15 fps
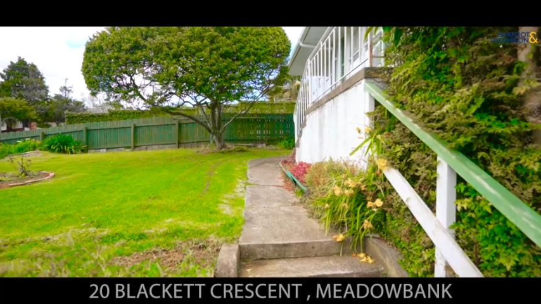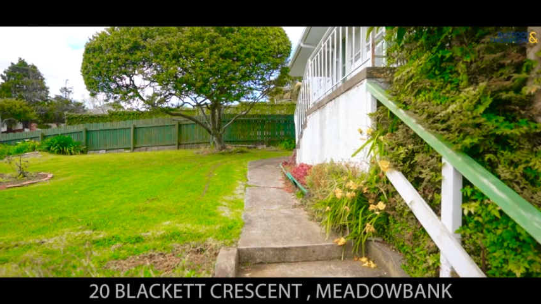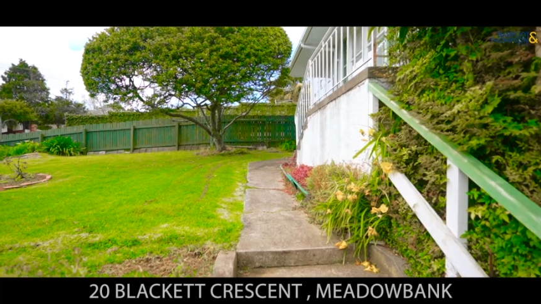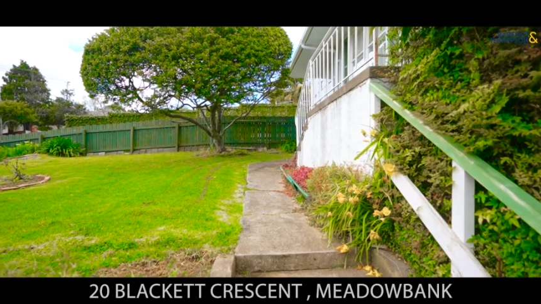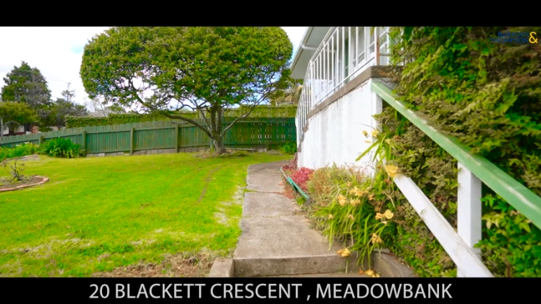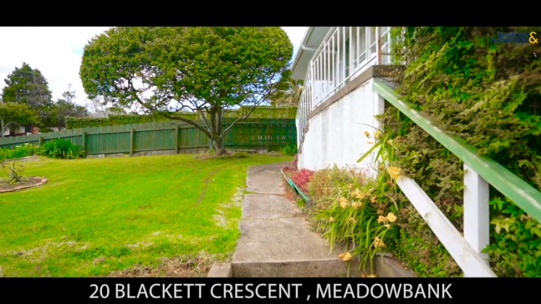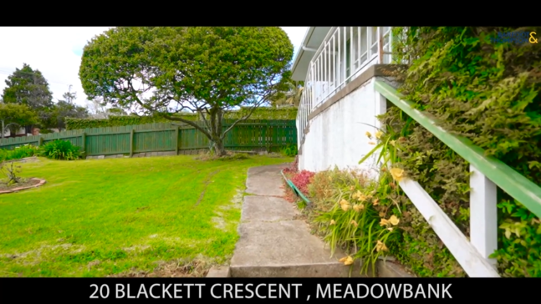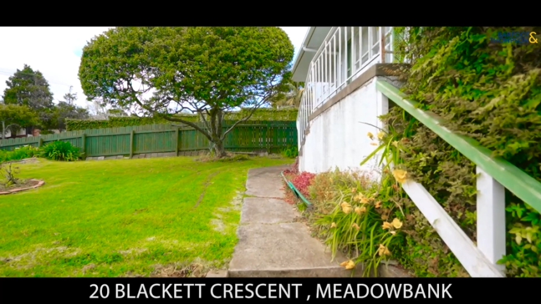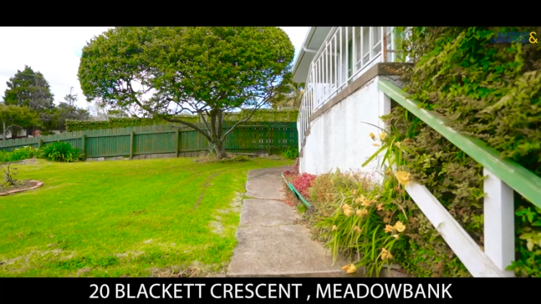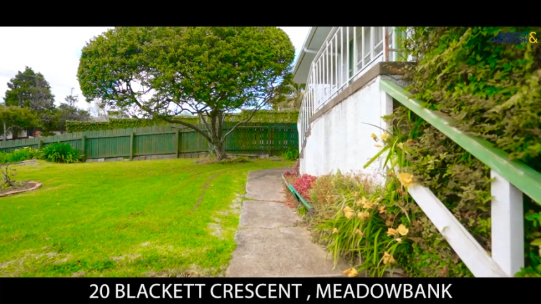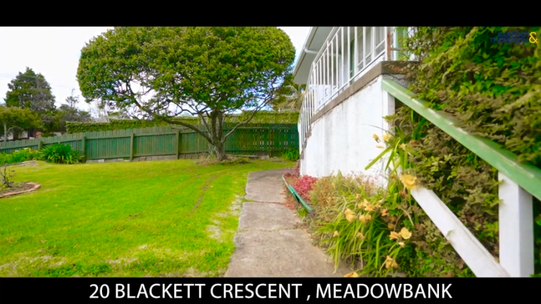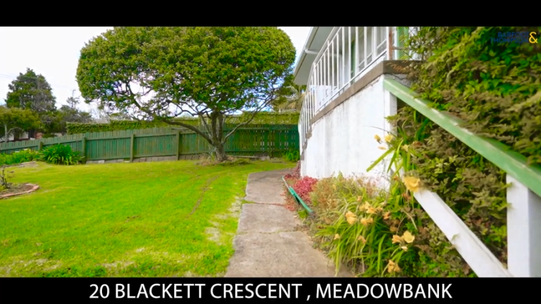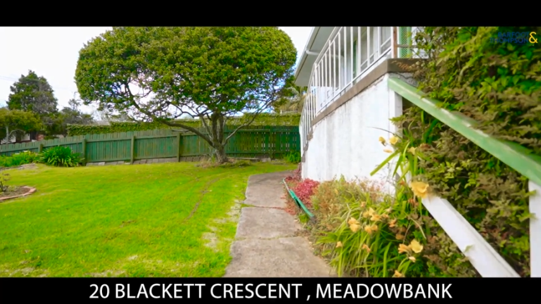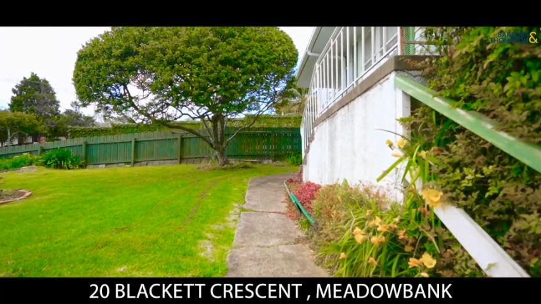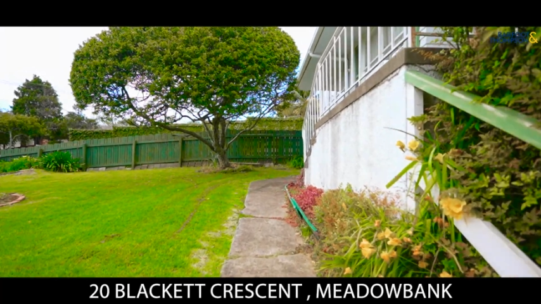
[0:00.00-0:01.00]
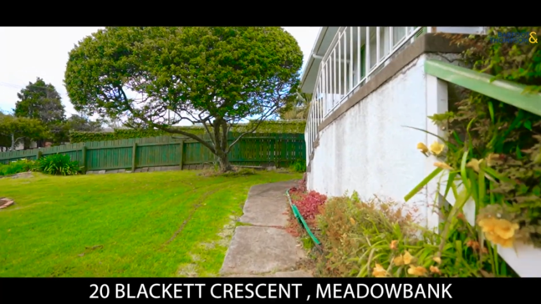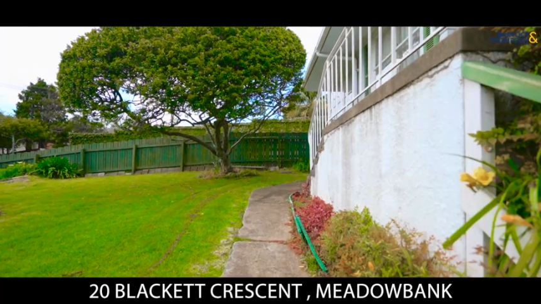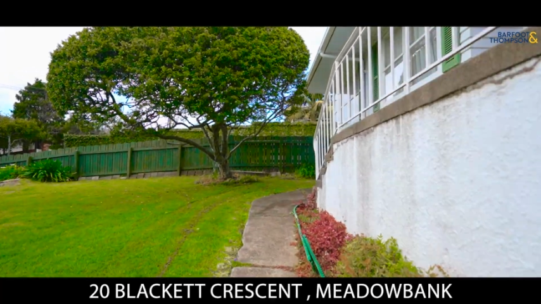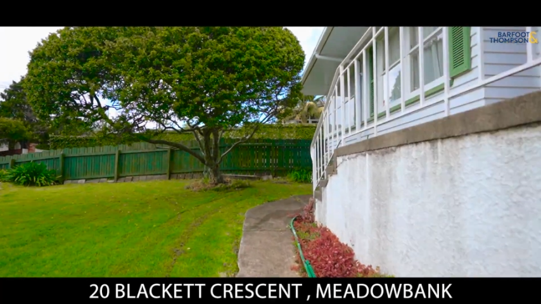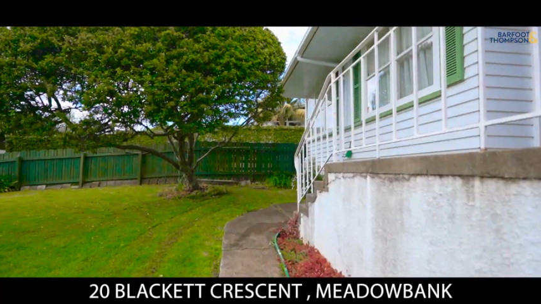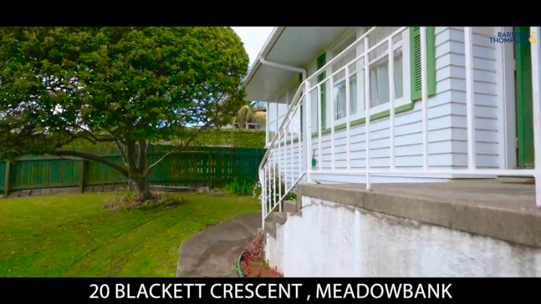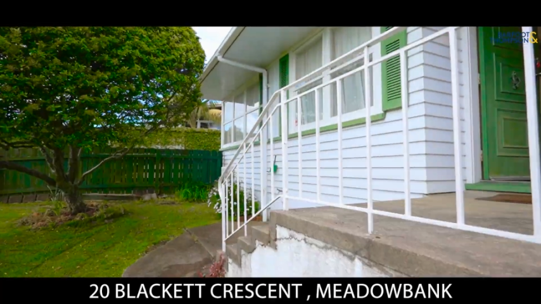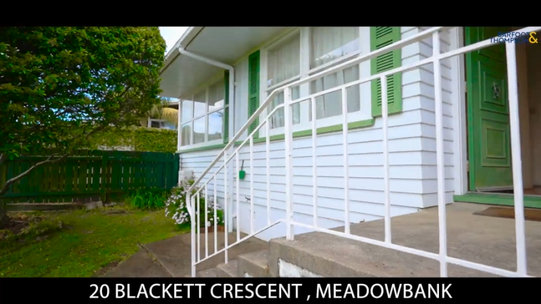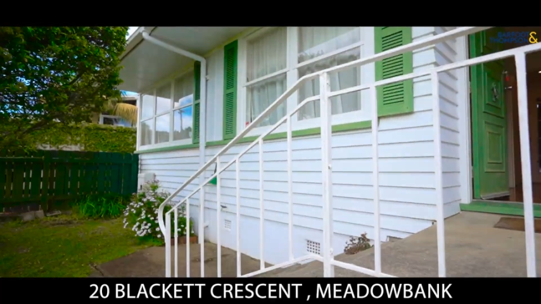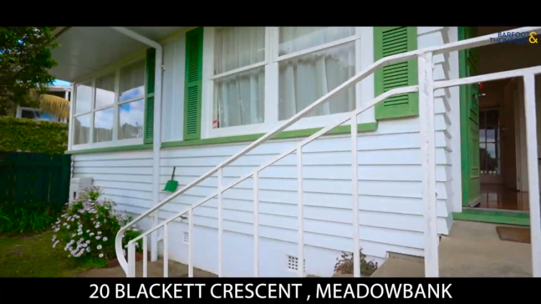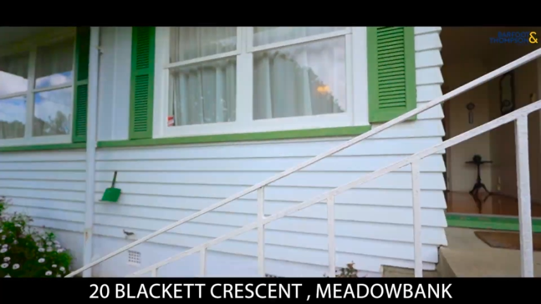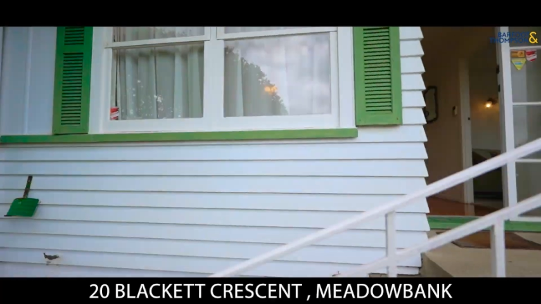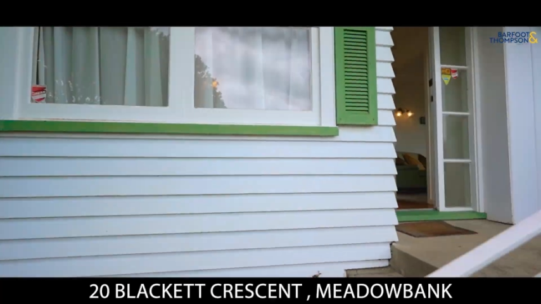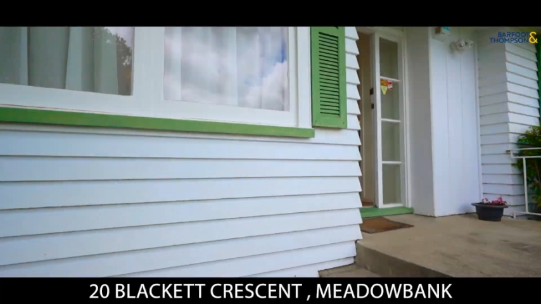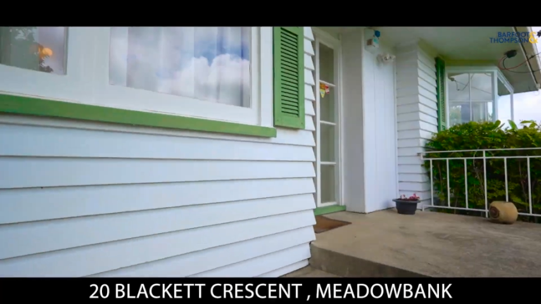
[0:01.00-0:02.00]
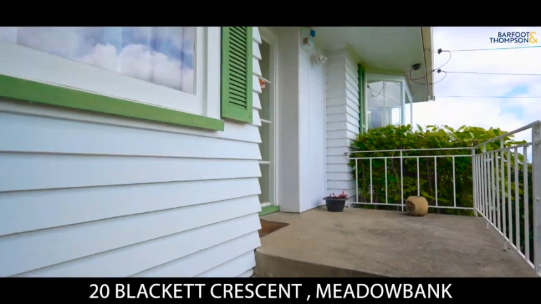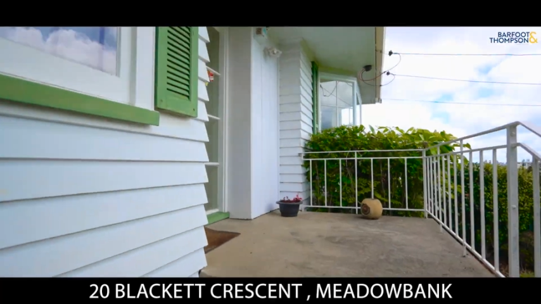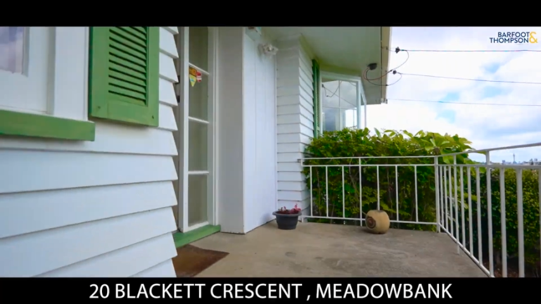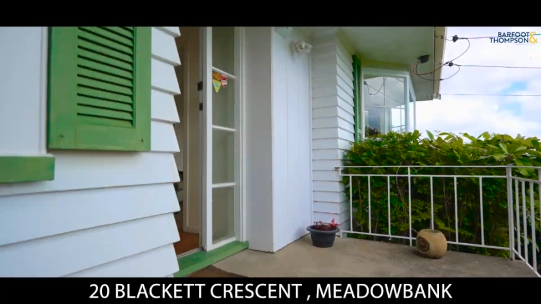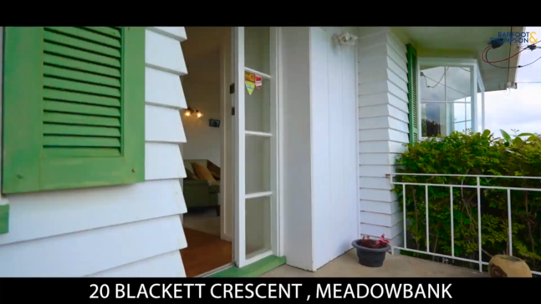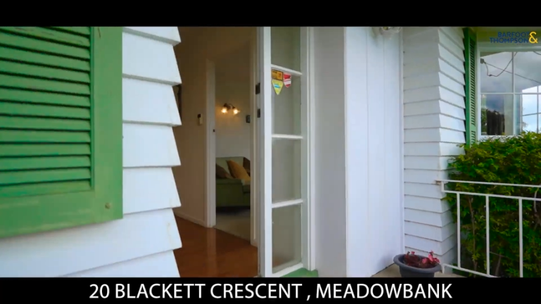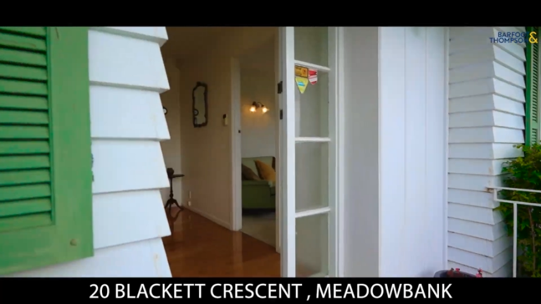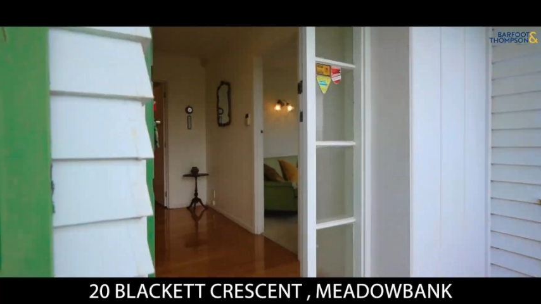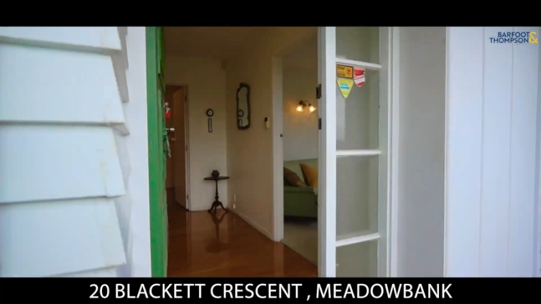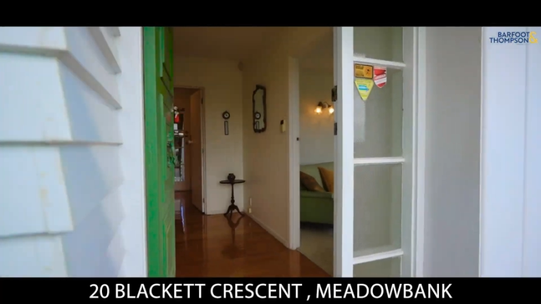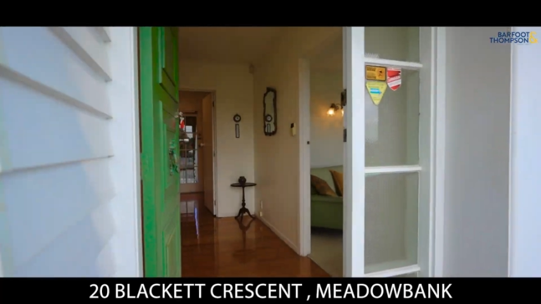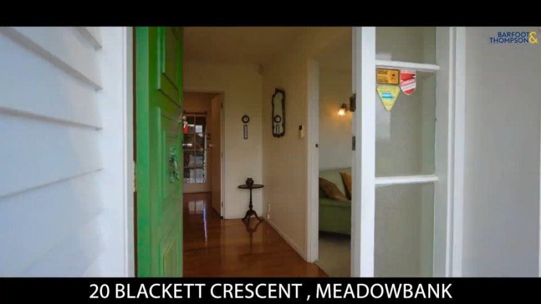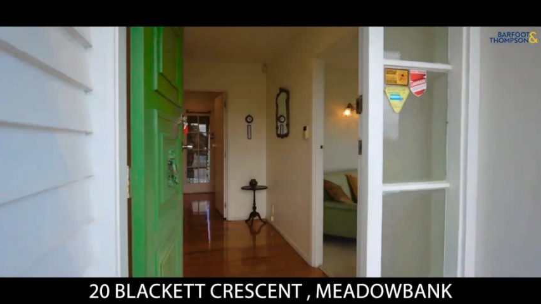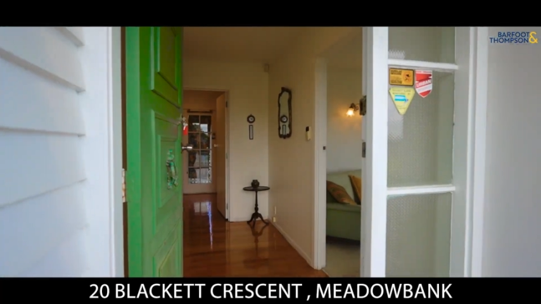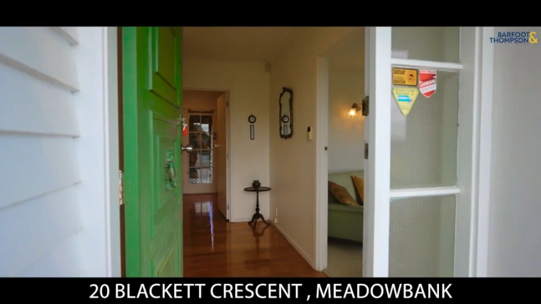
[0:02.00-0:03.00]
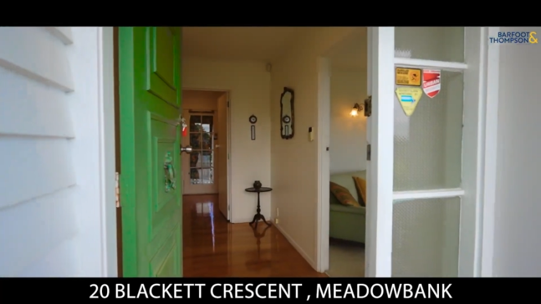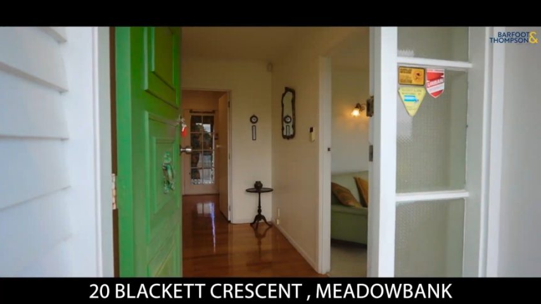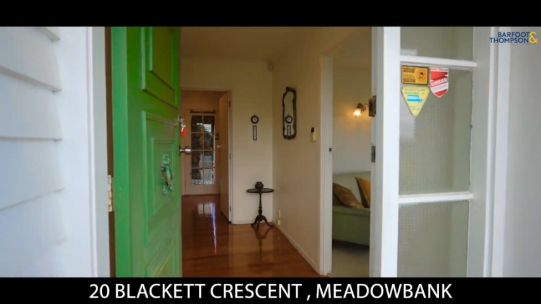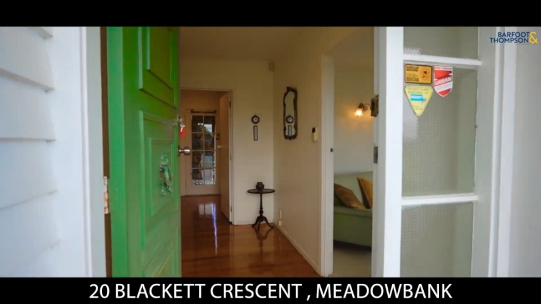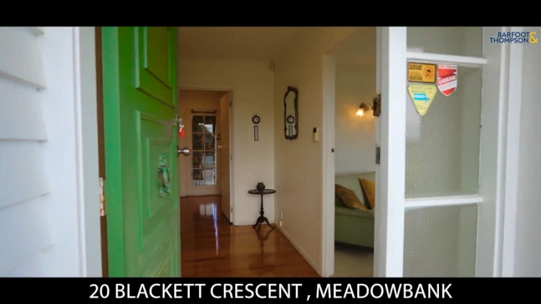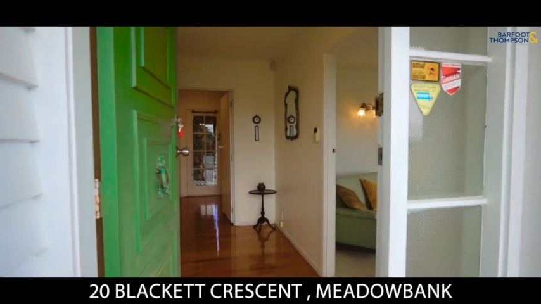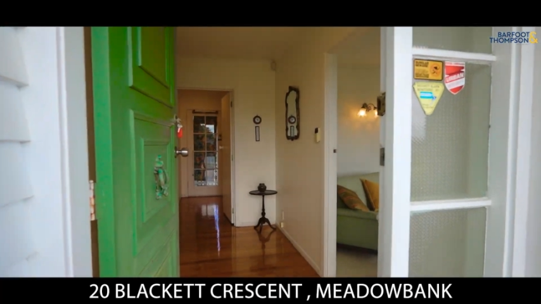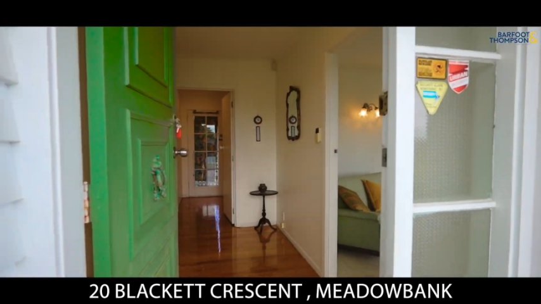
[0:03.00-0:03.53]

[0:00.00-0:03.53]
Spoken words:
No face is visible, so there are no lips to read.